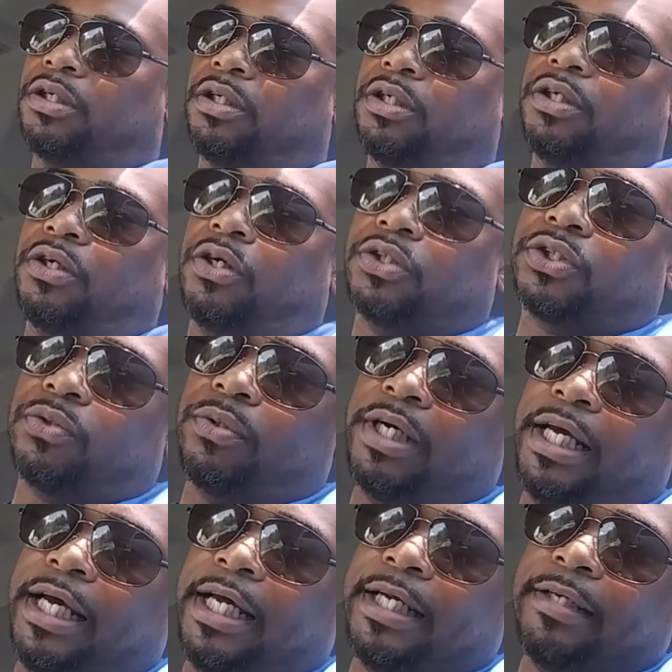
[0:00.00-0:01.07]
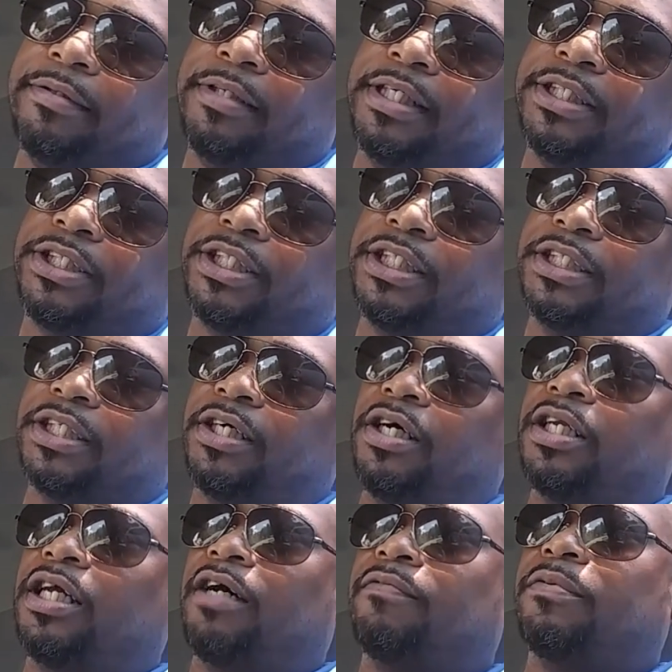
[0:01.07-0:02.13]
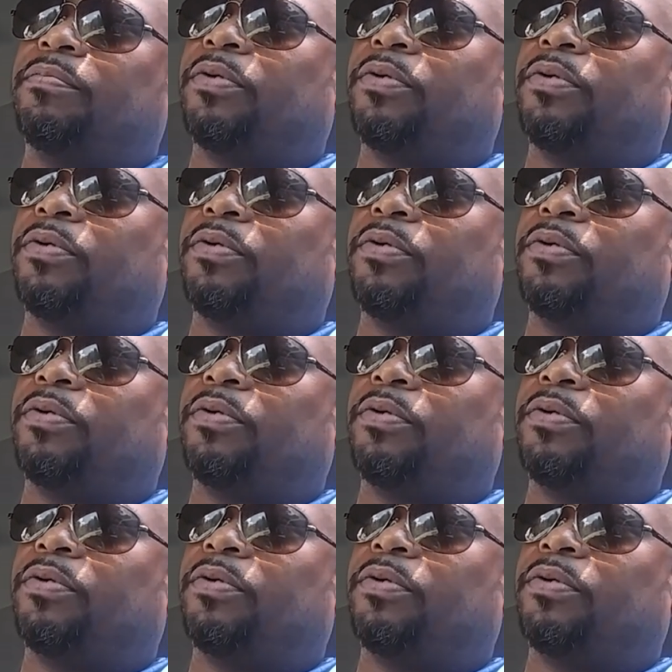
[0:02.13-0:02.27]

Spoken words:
And also Hannah, she's a loving